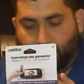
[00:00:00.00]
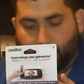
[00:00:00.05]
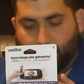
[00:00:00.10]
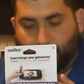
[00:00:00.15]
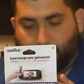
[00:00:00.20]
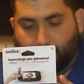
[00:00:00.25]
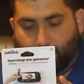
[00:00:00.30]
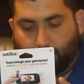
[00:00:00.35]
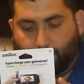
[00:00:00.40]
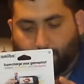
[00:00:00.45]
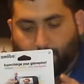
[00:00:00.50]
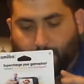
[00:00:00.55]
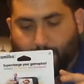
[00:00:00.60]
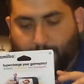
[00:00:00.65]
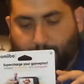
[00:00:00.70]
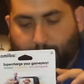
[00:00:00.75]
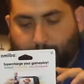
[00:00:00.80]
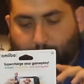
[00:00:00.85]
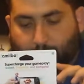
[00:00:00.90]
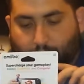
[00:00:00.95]
The
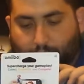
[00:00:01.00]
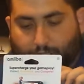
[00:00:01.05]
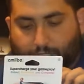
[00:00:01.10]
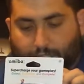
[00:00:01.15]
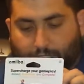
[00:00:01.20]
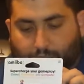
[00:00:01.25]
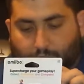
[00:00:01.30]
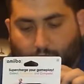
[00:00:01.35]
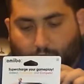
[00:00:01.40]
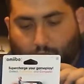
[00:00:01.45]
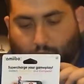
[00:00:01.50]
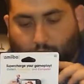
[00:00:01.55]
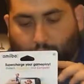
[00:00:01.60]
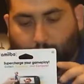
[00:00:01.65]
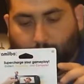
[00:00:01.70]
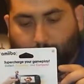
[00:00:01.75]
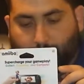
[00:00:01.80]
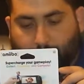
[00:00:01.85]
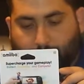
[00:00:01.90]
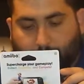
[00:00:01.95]
writing on his
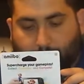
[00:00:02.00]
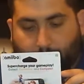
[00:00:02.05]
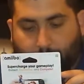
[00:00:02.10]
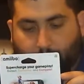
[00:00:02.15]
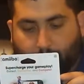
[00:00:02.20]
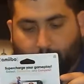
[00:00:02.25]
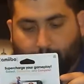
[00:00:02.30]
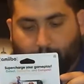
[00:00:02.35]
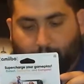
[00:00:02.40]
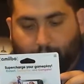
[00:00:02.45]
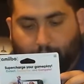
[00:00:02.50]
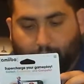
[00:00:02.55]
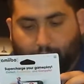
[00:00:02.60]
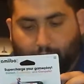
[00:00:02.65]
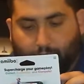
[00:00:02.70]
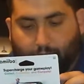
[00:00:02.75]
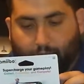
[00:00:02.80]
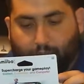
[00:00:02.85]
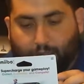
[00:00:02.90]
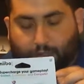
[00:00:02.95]
collar there,
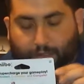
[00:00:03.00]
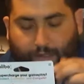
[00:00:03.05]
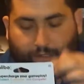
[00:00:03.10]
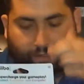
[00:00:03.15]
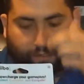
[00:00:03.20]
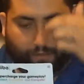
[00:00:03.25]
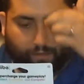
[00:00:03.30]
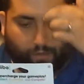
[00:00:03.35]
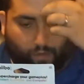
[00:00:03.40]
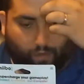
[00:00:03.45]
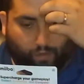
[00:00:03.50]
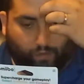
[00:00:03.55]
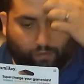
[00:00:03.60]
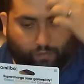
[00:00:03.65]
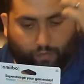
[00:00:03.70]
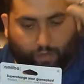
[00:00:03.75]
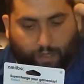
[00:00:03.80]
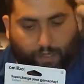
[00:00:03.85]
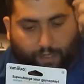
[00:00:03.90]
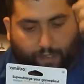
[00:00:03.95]
the gold
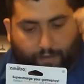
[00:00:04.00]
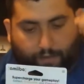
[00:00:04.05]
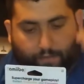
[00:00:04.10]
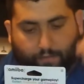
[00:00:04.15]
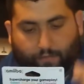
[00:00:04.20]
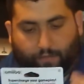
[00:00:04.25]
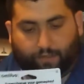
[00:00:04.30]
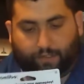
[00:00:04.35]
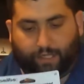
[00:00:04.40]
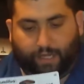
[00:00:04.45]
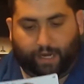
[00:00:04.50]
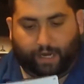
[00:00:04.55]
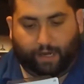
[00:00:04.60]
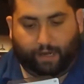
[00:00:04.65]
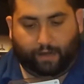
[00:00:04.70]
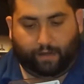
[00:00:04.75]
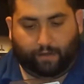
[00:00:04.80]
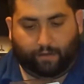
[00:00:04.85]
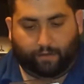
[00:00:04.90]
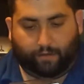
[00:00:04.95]
running through his
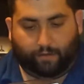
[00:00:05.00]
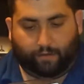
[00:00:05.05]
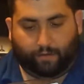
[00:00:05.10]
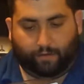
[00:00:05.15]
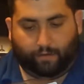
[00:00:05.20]
hair.